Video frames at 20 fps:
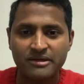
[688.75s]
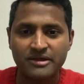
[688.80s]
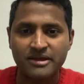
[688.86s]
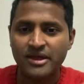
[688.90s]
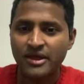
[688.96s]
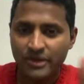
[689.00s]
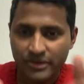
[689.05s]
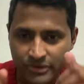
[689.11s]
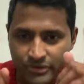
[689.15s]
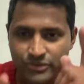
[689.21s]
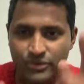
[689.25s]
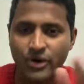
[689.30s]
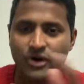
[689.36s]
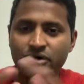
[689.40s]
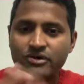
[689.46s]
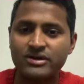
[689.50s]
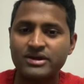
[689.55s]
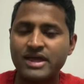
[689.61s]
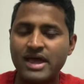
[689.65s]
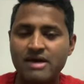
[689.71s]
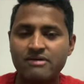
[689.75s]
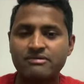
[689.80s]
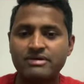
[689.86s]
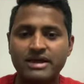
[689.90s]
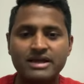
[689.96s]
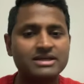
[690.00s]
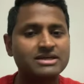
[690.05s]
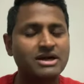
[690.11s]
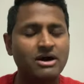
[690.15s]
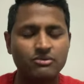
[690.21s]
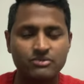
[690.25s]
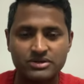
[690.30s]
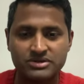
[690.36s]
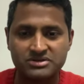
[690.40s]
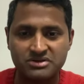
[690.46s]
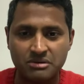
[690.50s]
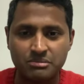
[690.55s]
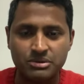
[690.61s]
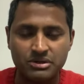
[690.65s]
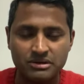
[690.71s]
you are going to have encounter
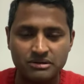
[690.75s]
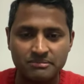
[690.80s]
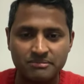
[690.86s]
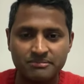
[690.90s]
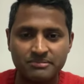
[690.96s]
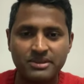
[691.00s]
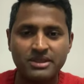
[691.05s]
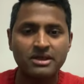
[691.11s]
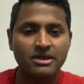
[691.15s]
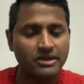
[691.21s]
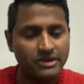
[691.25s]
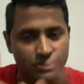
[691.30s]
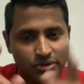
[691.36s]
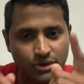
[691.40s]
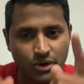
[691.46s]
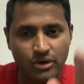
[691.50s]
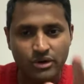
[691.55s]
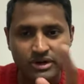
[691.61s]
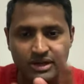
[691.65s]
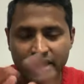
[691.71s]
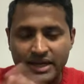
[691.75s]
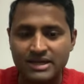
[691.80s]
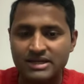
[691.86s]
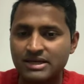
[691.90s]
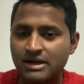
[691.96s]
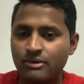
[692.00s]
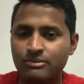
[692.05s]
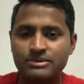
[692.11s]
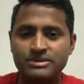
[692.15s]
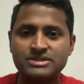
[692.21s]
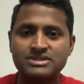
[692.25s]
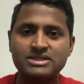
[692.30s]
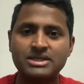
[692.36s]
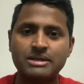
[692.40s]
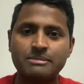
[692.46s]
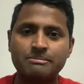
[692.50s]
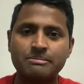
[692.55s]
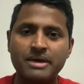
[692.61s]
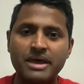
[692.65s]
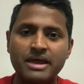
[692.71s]
trouble. You're going to encounter
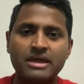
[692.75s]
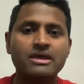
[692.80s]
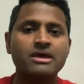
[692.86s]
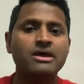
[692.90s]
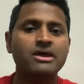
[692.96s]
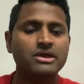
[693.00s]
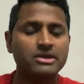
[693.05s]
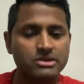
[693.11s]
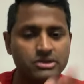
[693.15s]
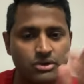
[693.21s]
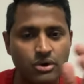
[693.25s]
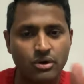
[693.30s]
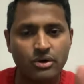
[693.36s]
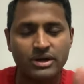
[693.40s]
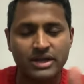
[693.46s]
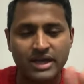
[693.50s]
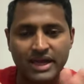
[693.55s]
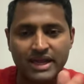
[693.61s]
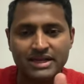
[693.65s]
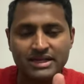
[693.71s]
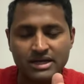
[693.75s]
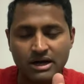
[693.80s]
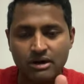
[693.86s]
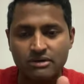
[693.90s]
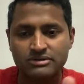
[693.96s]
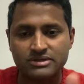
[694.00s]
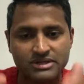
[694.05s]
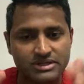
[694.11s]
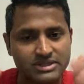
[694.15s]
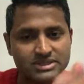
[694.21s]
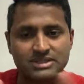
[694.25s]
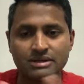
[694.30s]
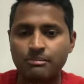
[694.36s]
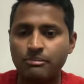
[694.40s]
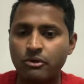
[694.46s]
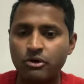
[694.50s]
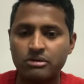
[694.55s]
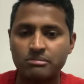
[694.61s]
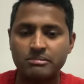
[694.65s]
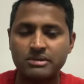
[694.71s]
setback. You're going to encounter
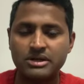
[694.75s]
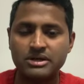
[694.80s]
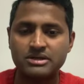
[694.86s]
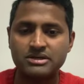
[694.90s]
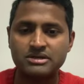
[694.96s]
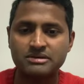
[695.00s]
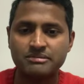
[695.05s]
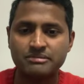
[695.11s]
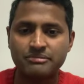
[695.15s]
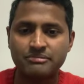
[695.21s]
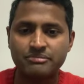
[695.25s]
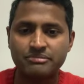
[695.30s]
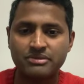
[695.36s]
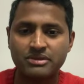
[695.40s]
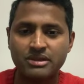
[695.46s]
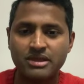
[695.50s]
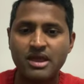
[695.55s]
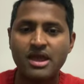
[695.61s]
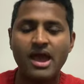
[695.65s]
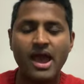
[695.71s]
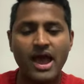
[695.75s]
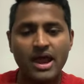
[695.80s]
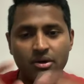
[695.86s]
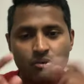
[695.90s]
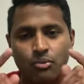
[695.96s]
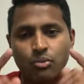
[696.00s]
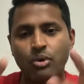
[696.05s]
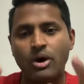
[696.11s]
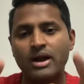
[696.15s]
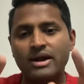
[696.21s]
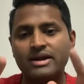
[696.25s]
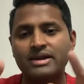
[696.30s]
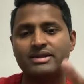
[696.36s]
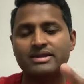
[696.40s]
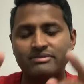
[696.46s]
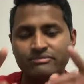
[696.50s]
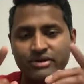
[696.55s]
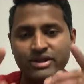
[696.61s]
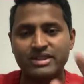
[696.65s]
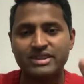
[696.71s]
disappointment. And one,
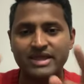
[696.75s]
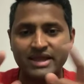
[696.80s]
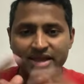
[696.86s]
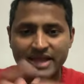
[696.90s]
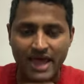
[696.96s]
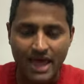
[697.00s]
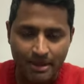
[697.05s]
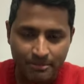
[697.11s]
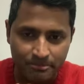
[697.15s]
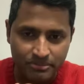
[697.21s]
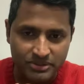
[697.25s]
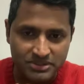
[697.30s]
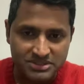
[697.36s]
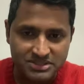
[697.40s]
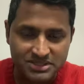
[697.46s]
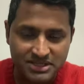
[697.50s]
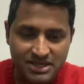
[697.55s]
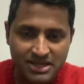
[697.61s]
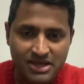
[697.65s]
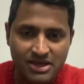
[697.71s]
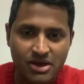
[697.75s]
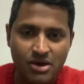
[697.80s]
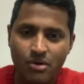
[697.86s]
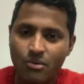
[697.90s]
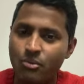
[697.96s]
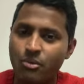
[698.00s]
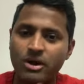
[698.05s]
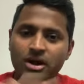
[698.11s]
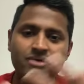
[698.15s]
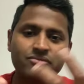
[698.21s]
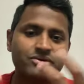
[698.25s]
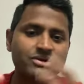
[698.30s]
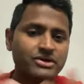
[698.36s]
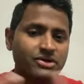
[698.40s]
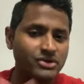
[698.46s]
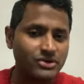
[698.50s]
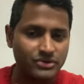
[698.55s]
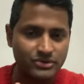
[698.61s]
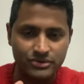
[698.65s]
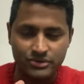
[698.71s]
when that happens, what are we going to
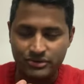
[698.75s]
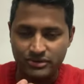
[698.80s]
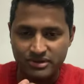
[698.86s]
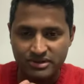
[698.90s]
do?